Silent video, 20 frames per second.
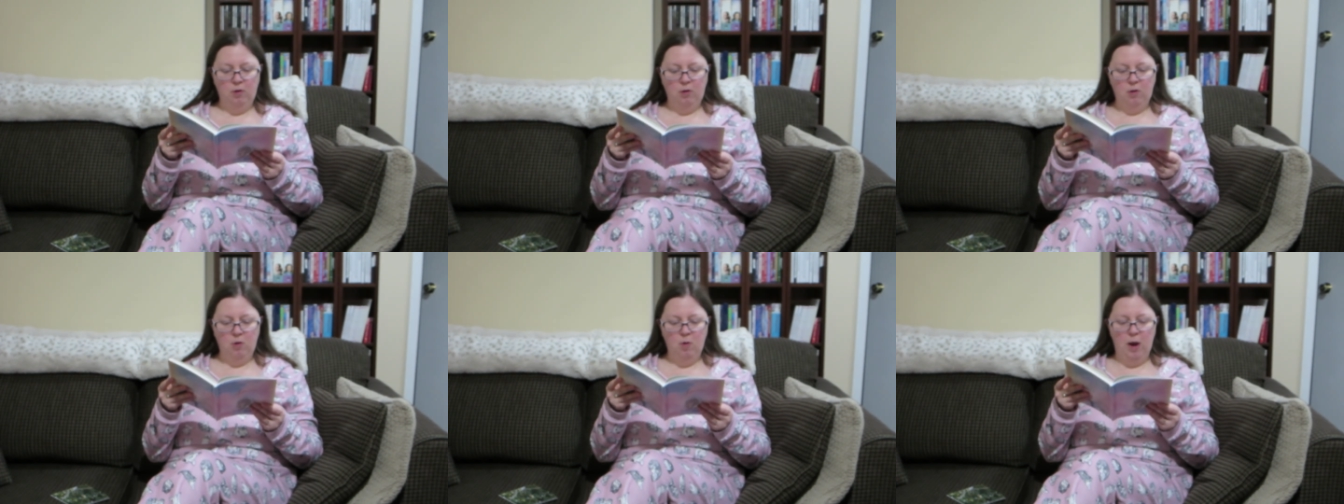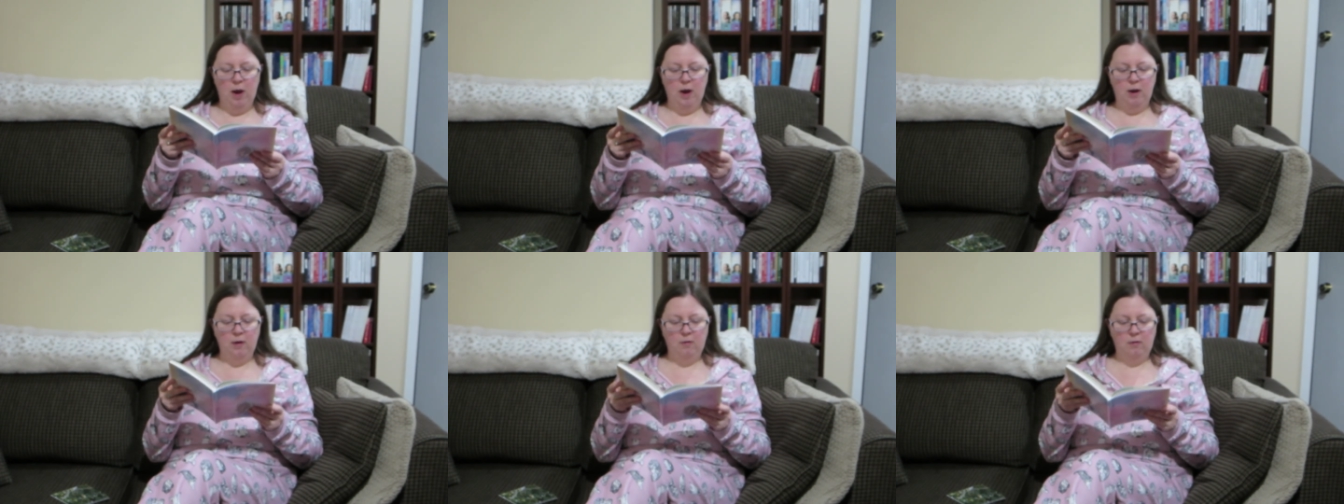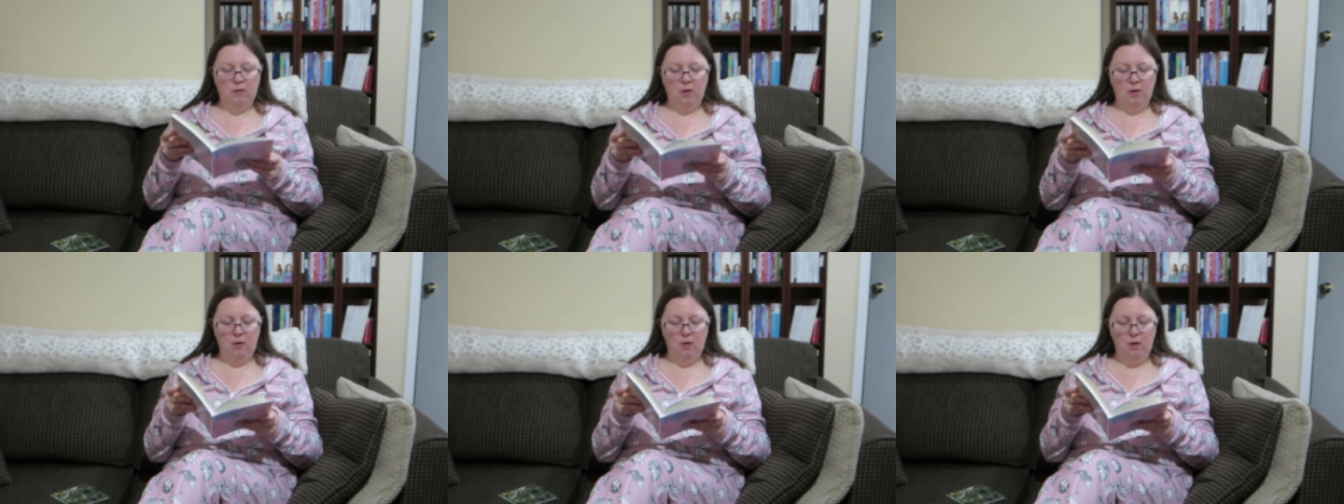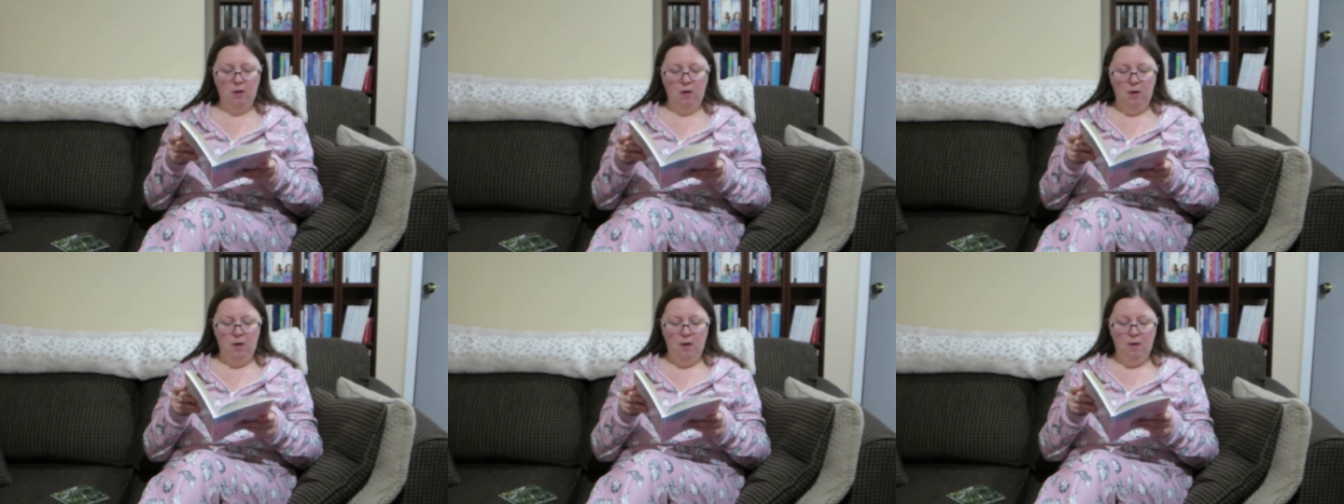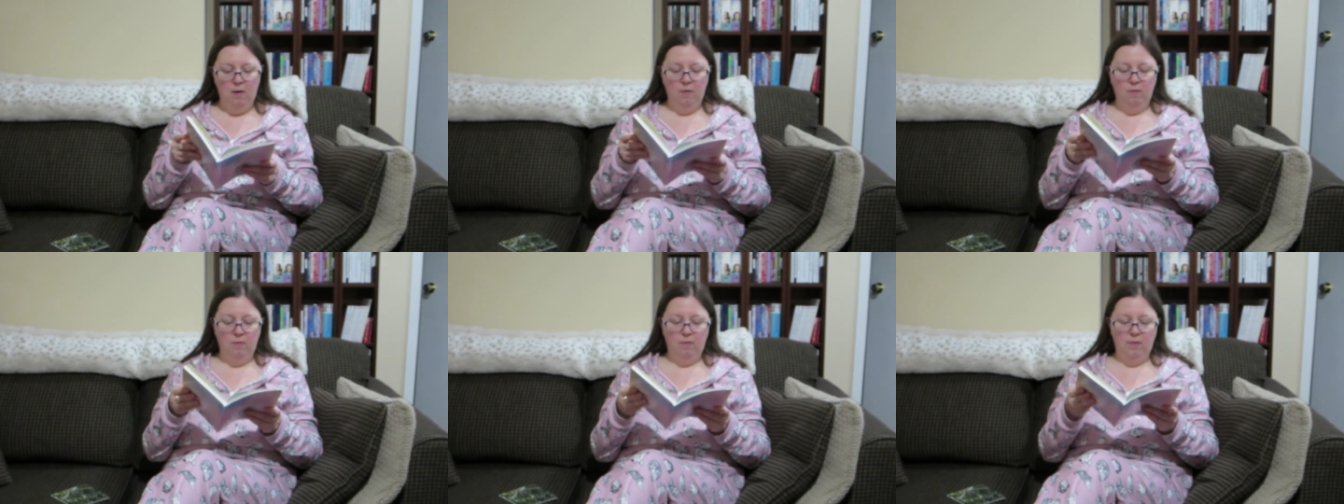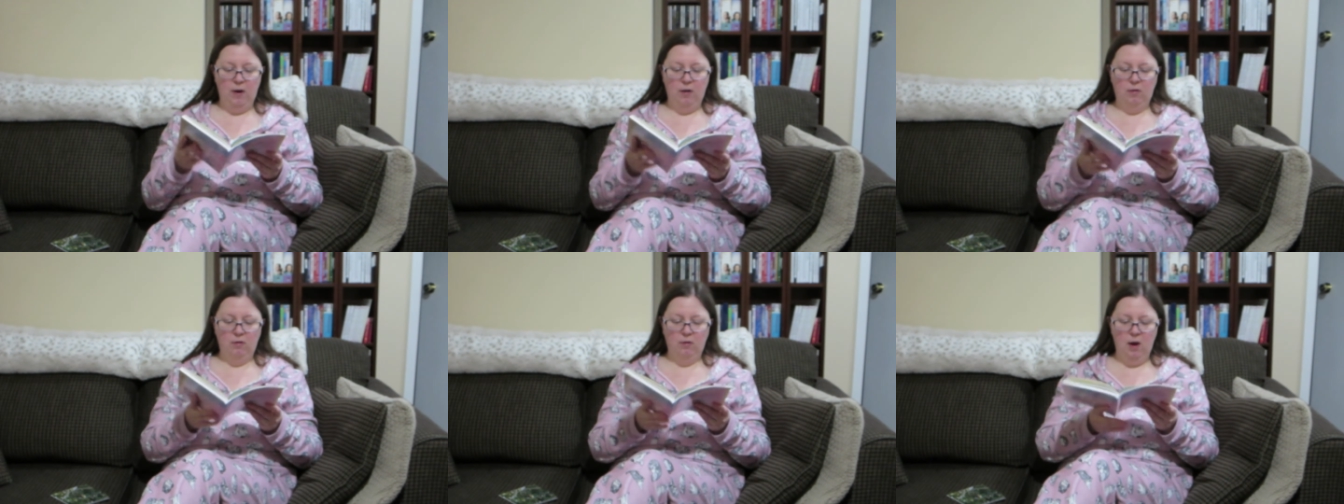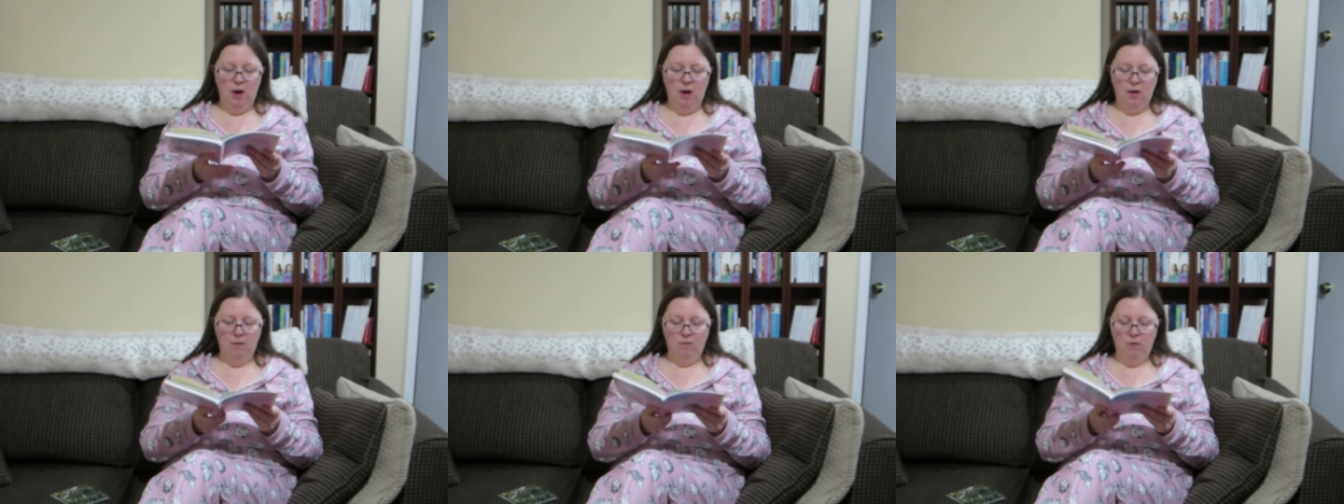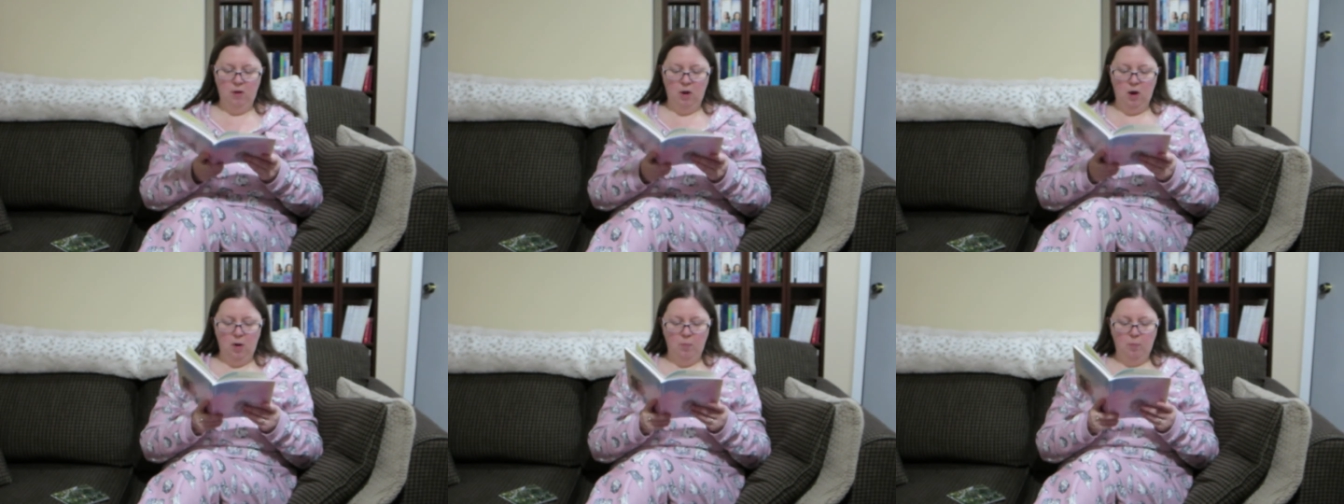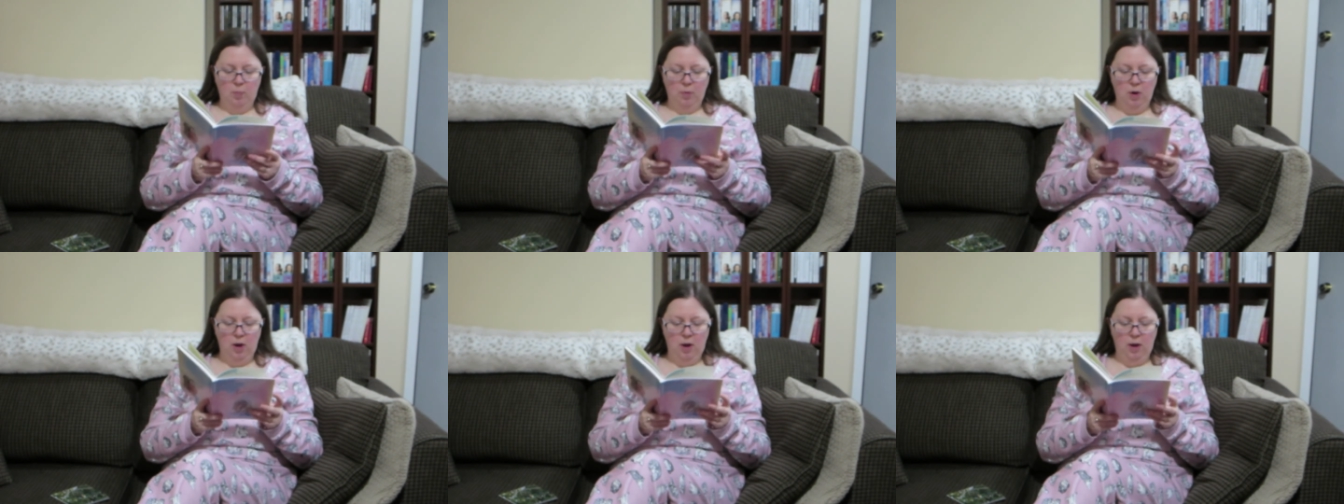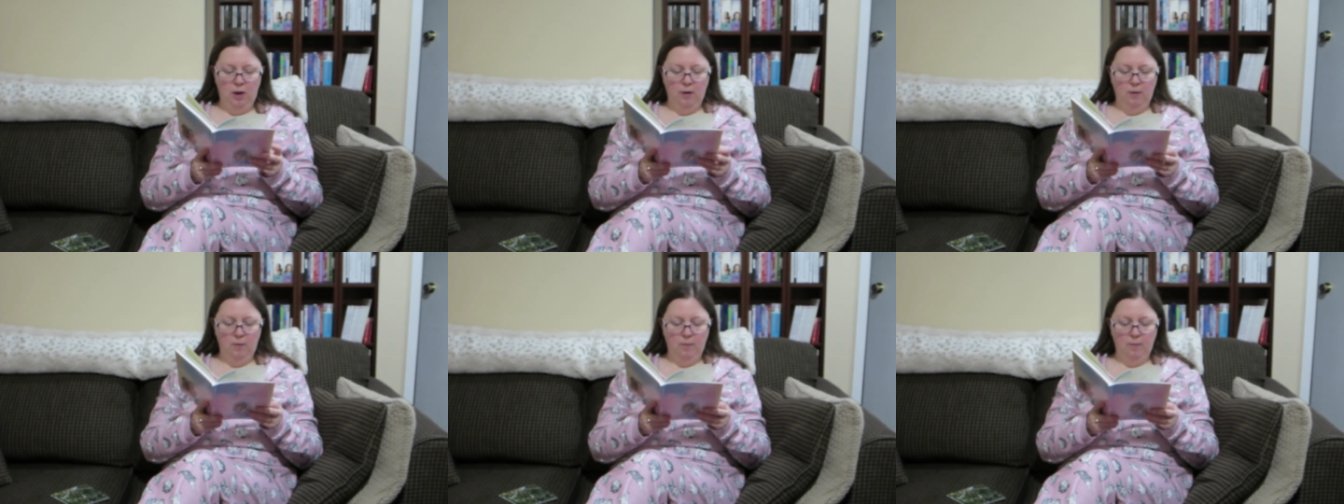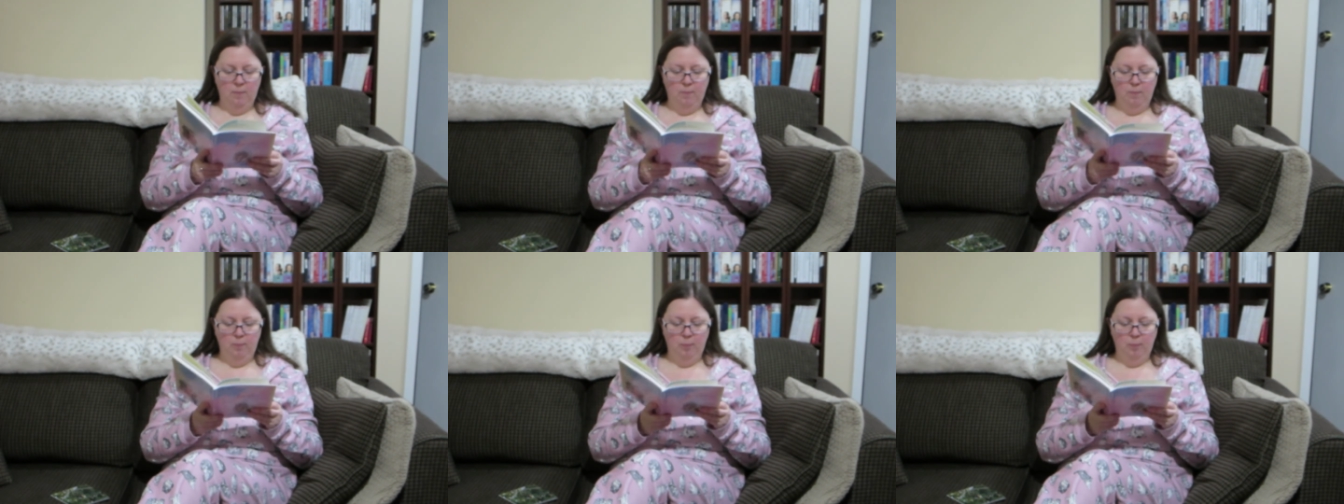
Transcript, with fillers: you had to fight to have the upper hand.